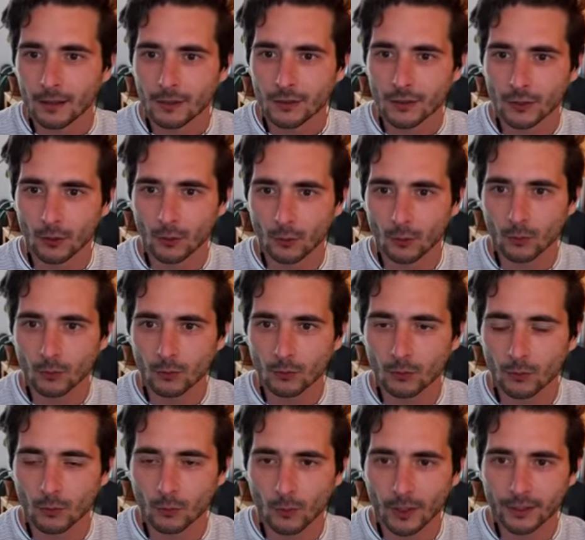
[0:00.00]
So
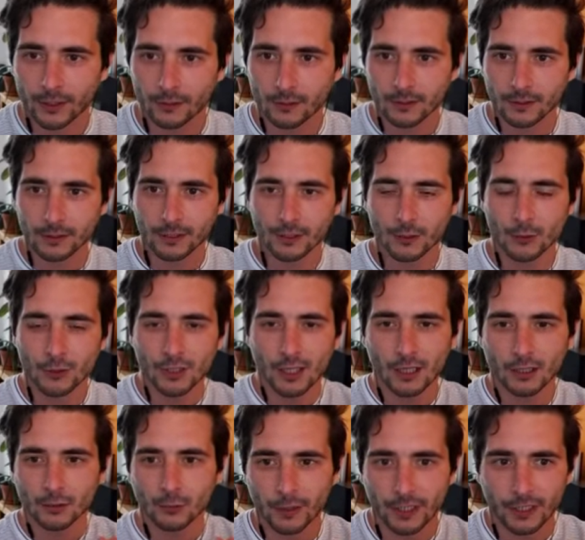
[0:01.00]
what you
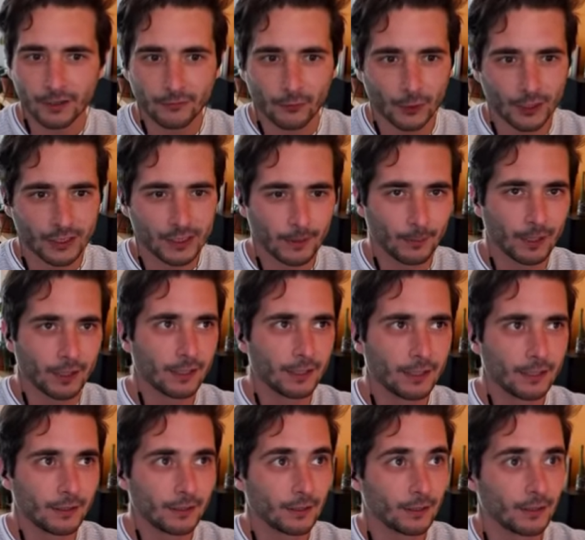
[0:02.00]
start with, for example,
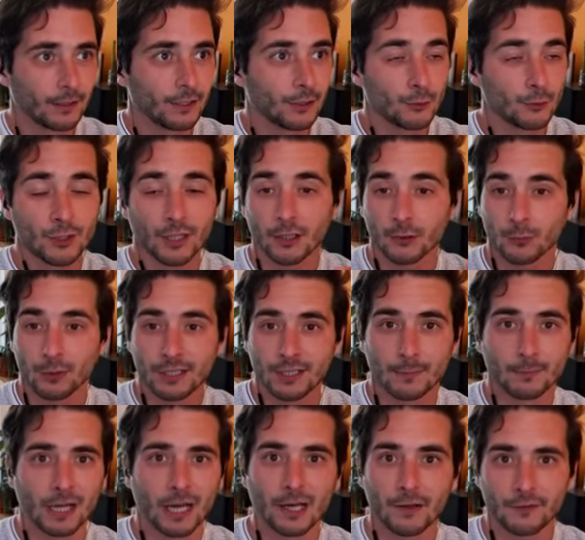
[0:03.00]
you start with some
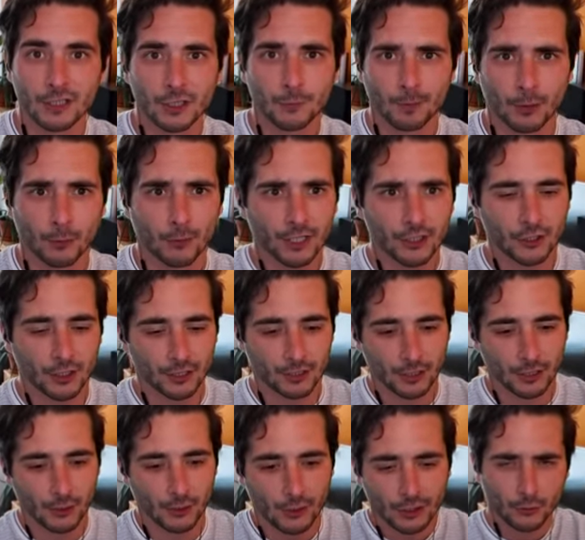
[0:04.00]
kind of inspiration. You
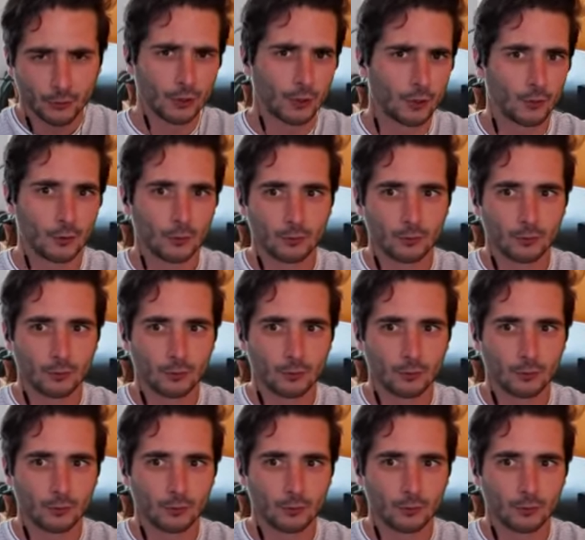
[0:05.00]
need to know